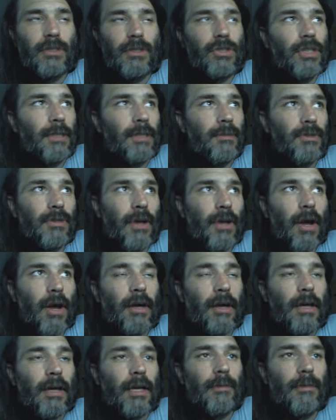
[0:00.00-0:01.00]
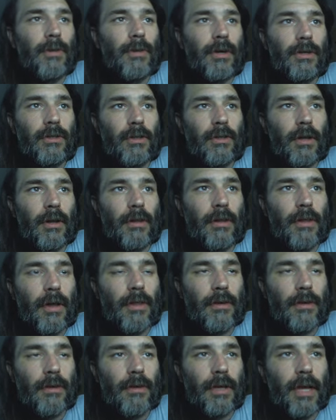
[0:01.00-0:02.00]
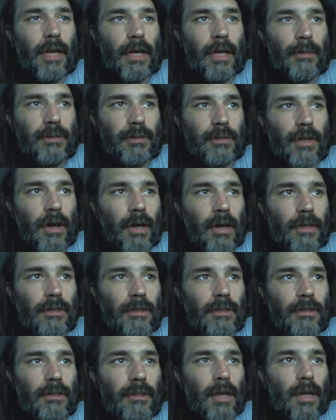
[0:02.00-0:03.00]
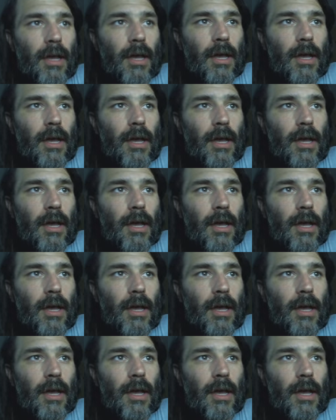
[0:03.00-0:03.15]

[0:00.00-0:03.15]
cheap stock compared to a lot of the other cannabis stocks.